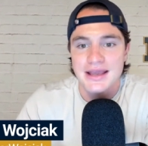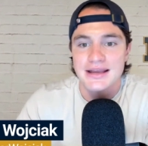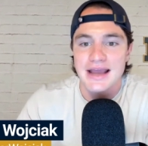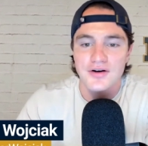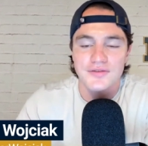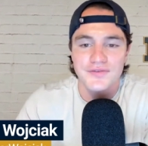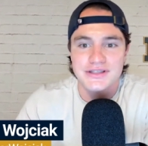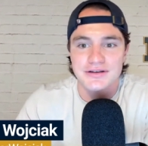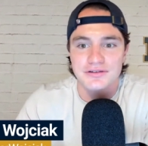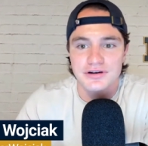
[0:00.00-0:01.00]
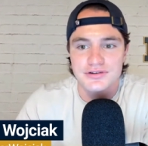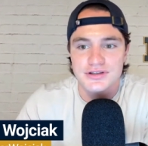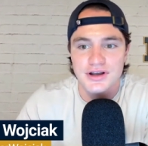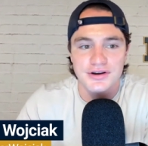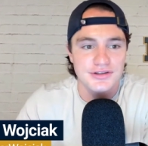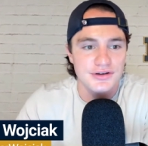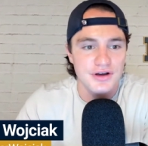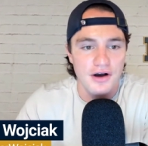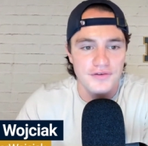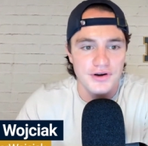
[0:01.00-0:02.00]
Now convincing recruits to go to Duke
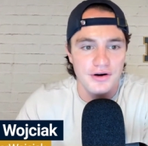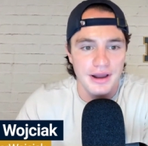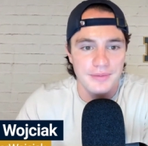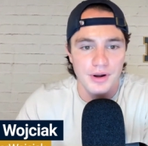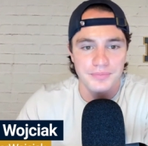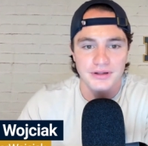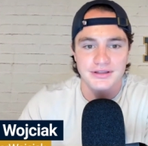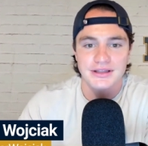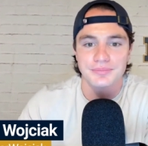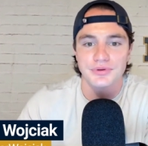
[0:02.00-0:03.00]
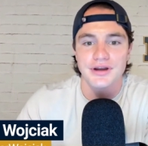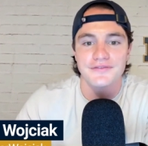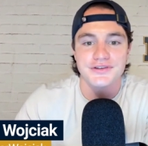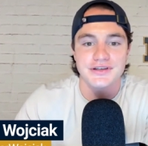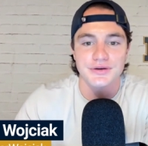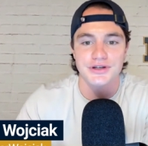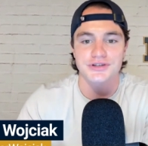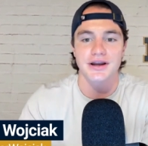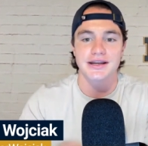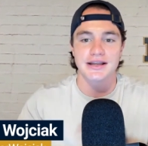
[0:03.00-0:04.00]
over Notre Dame while building the Blue Devils into a
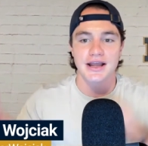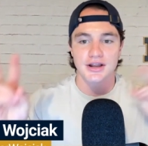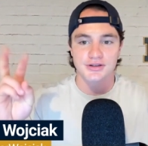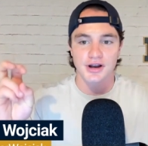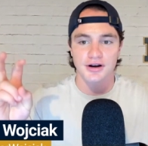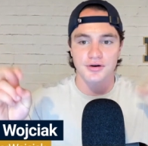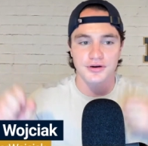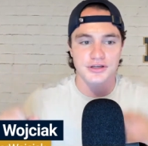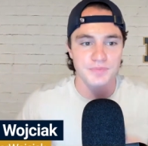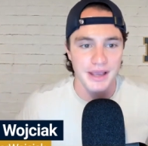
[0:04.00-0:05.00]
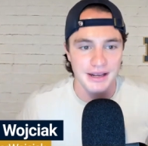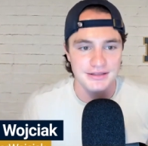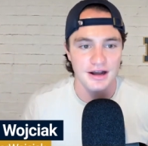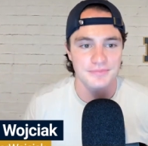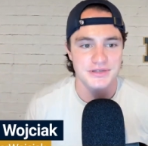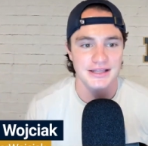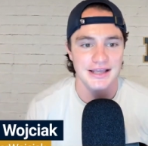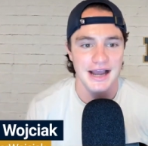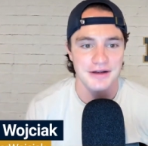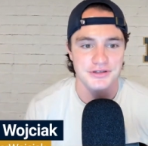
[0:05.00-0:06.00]
trendy dark horse pick to upset
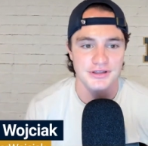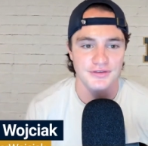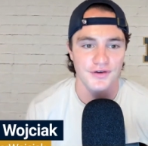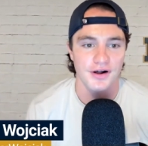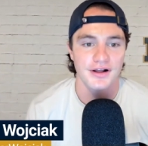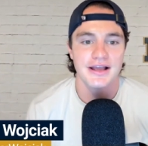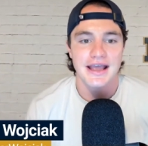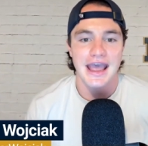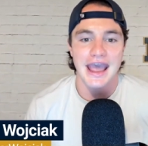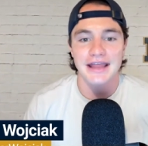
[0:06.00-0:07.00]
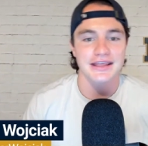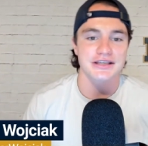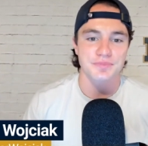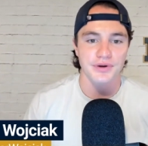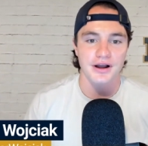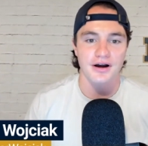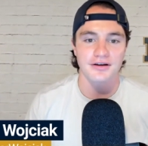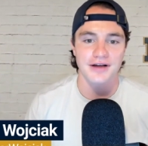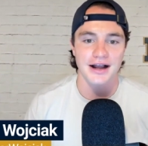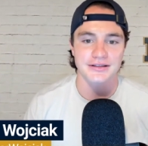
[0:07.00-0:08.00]
the Irish this fall. And this
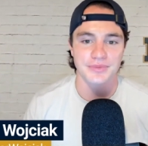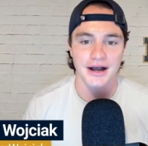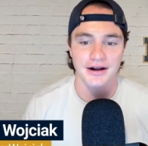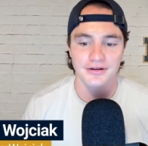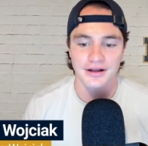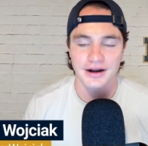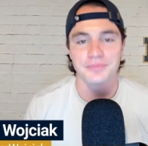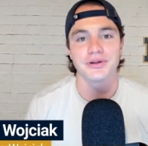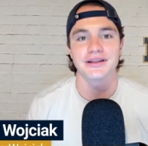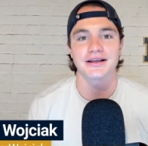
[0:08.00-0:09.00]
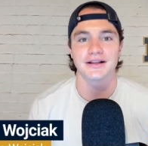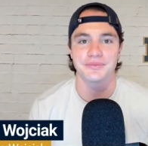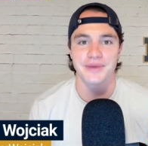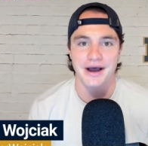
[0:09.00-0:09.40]
pre-Hard Rock debacle, and I'll play the clip now.